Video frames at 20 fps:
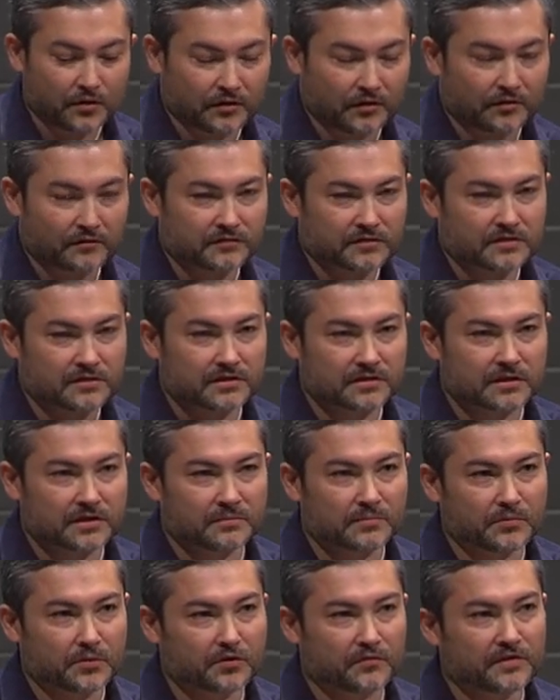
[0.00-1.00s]
Obviously
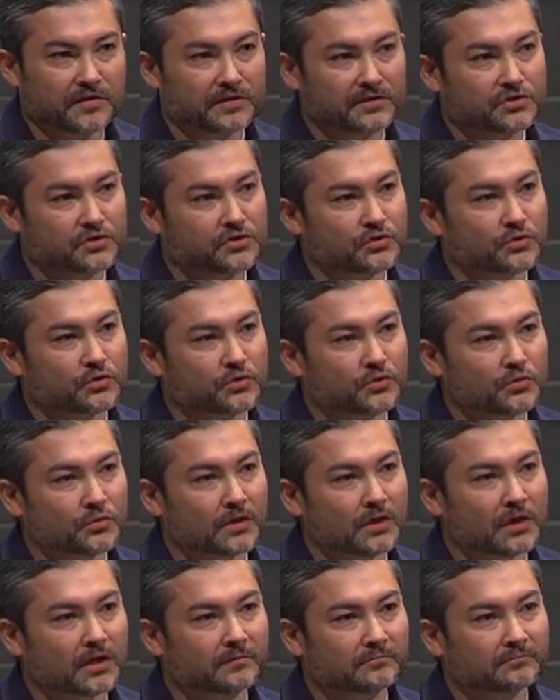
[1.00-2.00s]
moving to
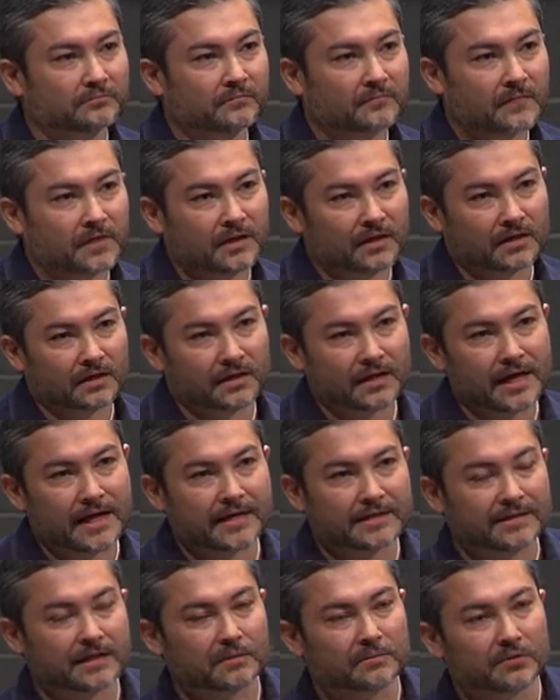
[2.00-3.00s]
an
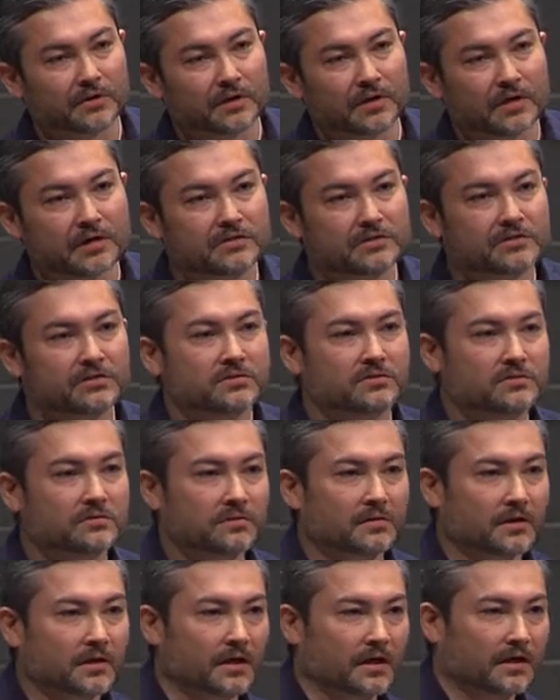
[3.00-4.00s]
AWS,
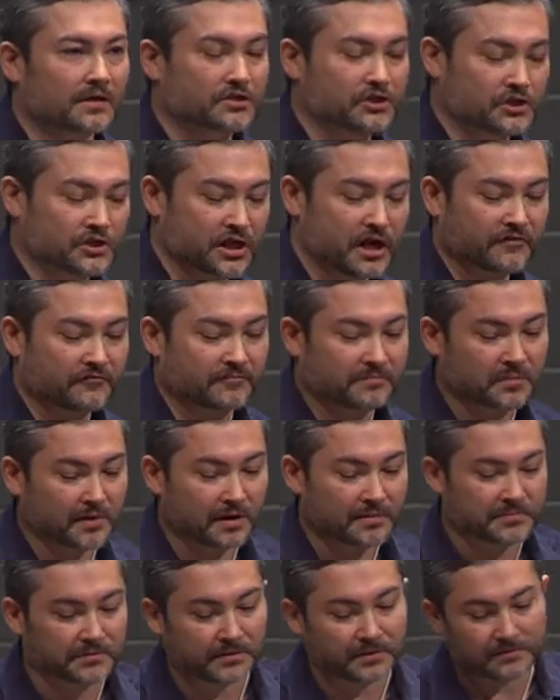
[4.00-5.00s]
Chef,
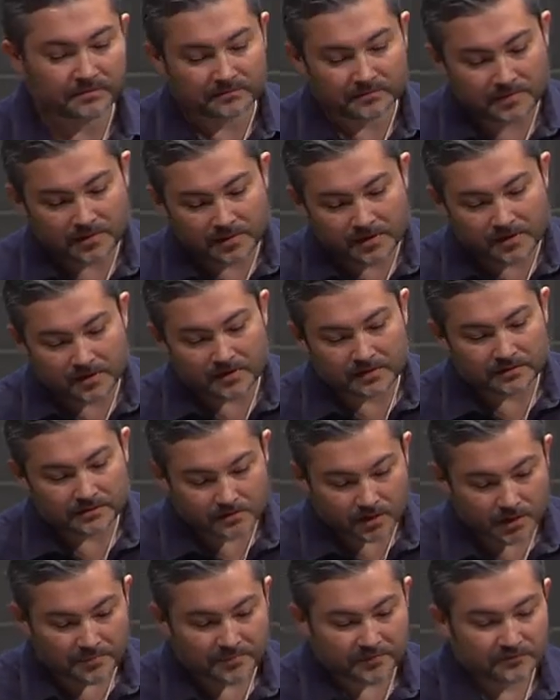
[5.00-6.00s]
Puppet
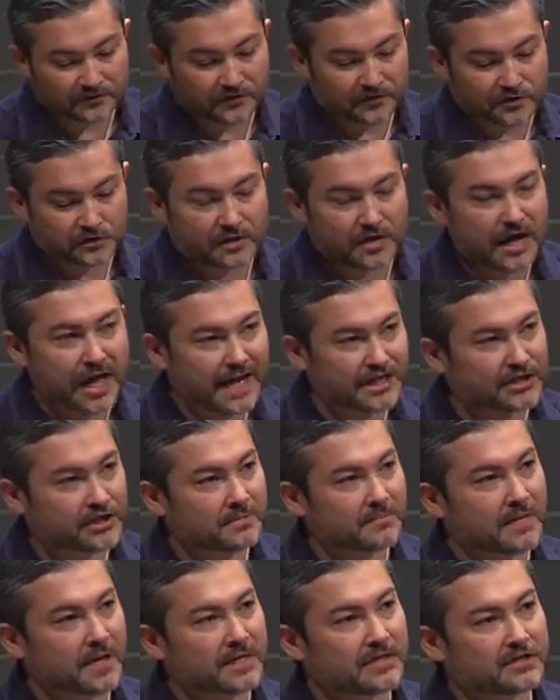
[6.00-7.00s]
type infrastructure, it
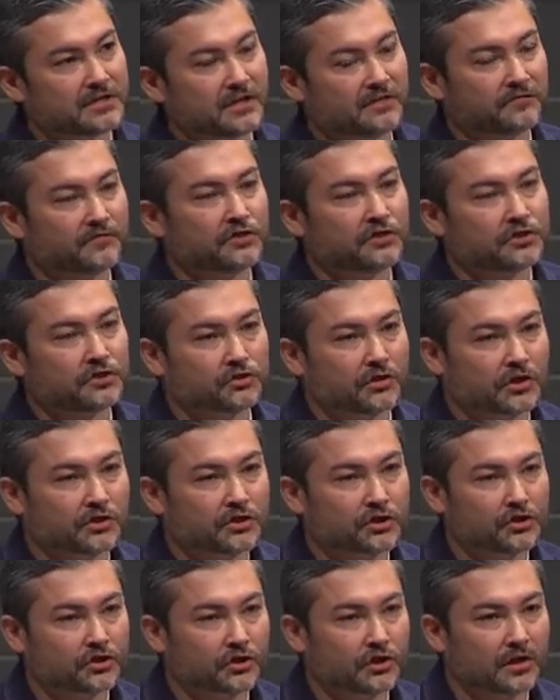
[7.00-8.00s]
actually makes
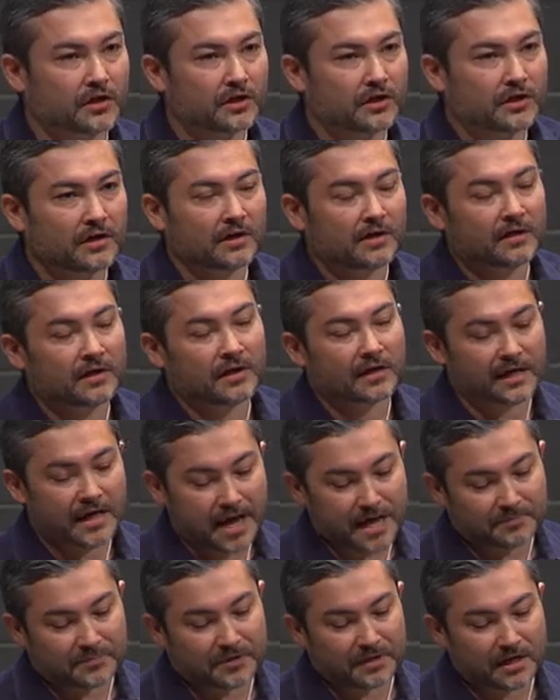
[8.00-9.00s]
infrastructure and
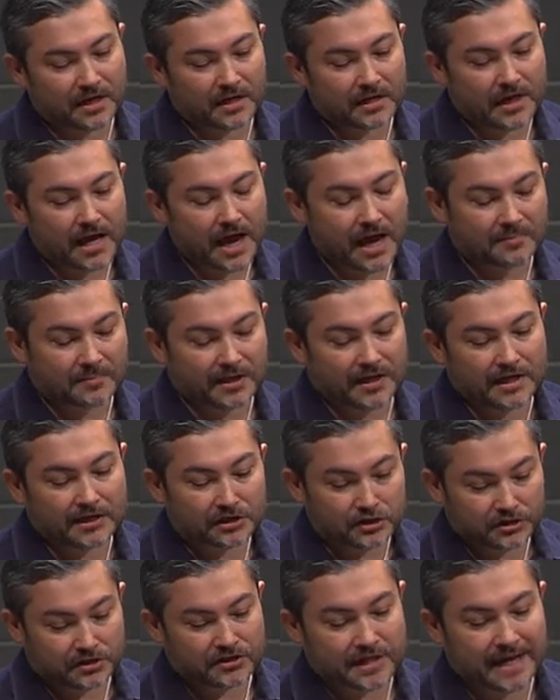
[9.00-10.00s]

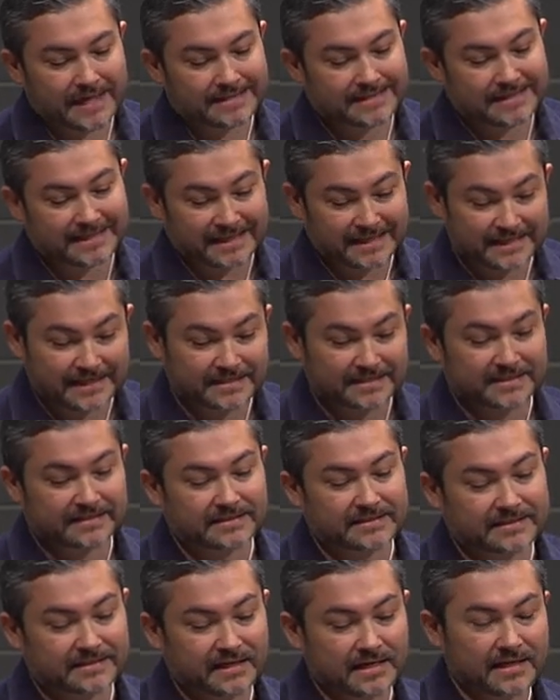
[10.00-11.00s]
application stacks
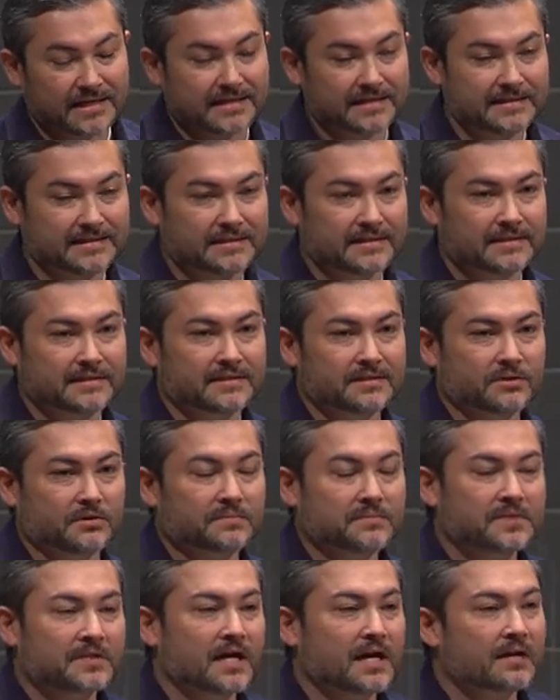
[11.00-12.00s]
easier to
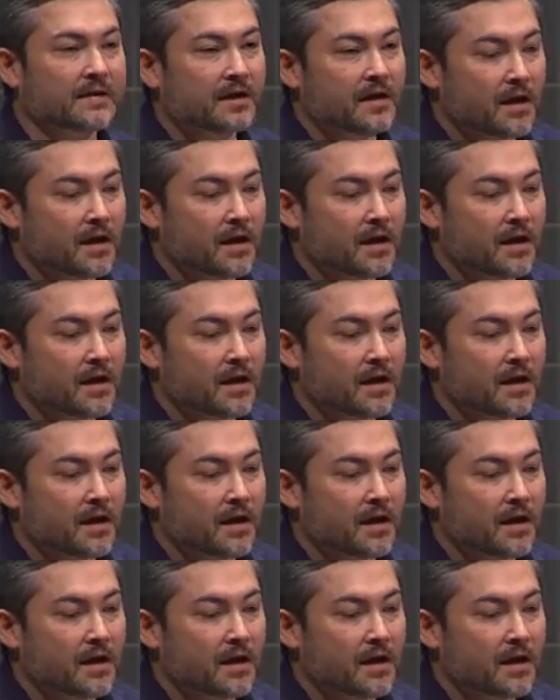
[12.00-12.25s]
obtain.